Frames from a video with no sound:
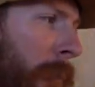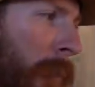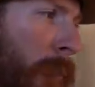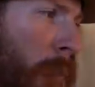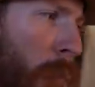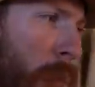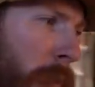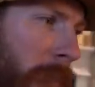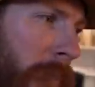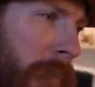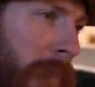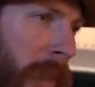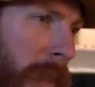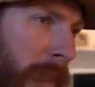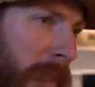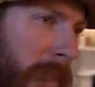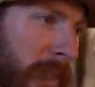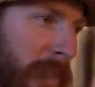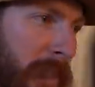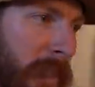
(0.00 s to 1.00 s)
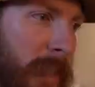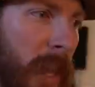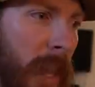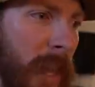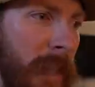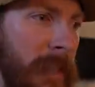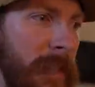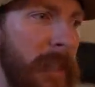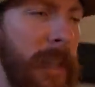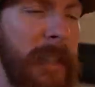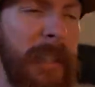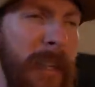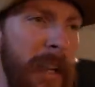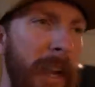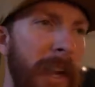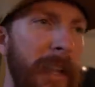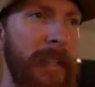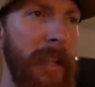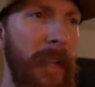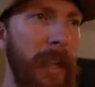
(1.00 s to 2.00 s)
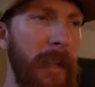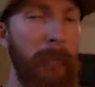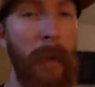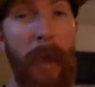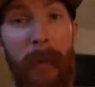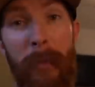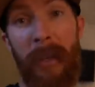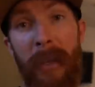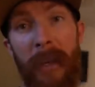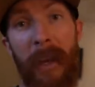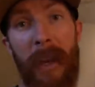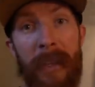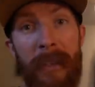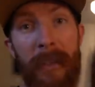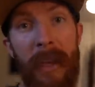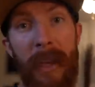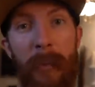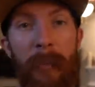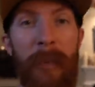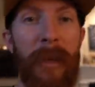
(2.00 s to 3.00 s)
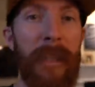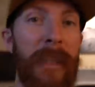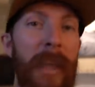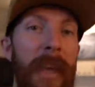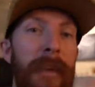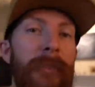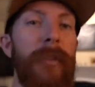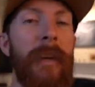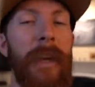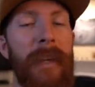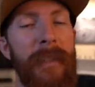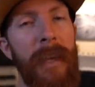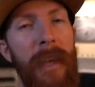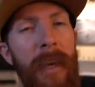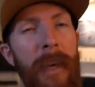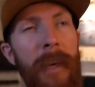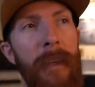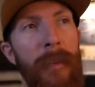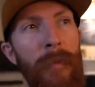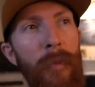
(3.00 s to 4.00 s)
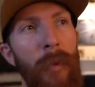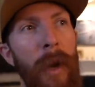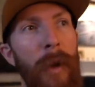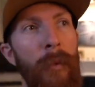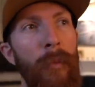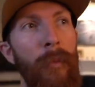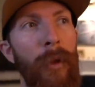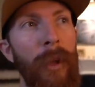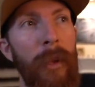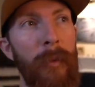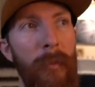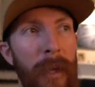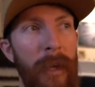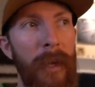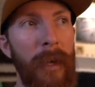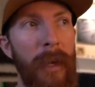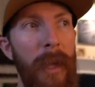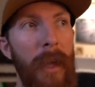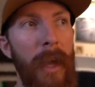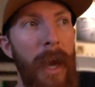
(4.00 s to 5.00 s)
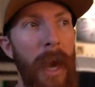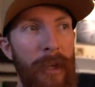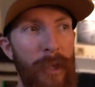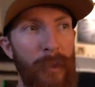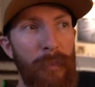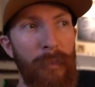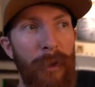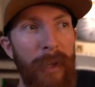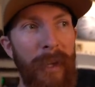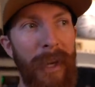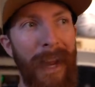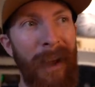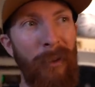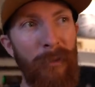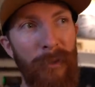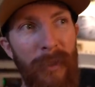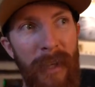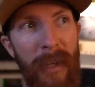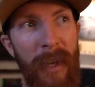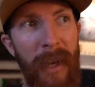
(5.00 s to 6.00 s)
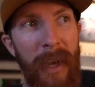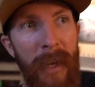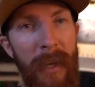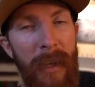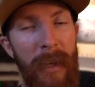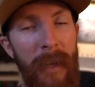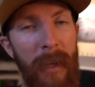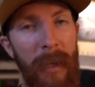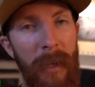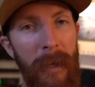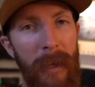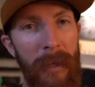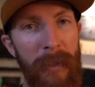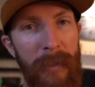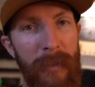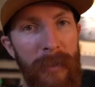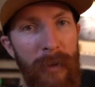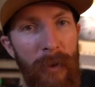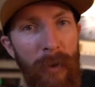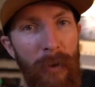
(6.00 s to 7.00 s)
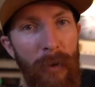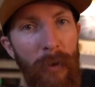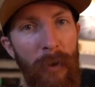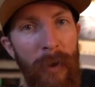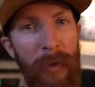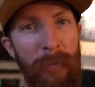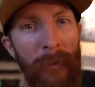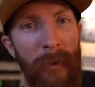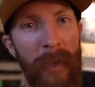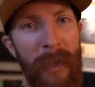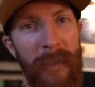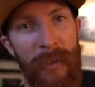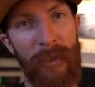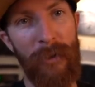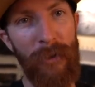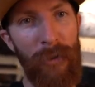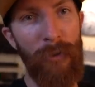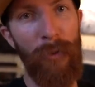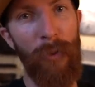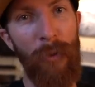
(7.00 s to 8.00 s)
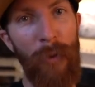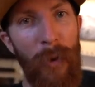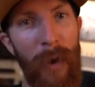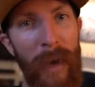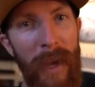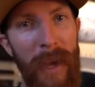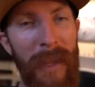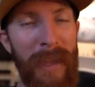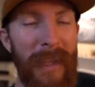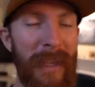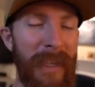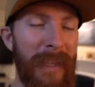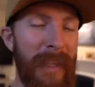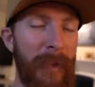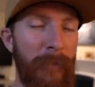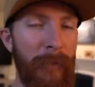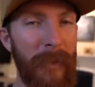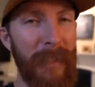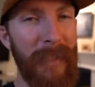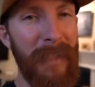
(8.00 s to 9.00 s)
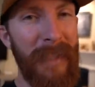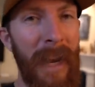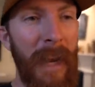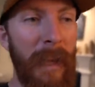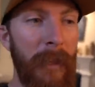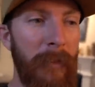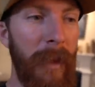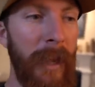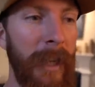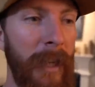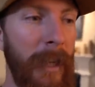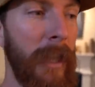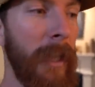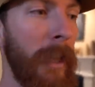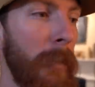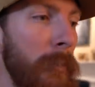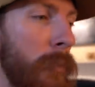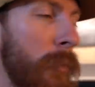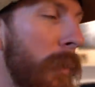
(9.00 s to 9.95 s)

bit more of like these cuts. Not today's edit, maybe today's edit, but yesterday's edit is what I really mean. I just put it out today. And so if you guys enjoy the different style of editing I'm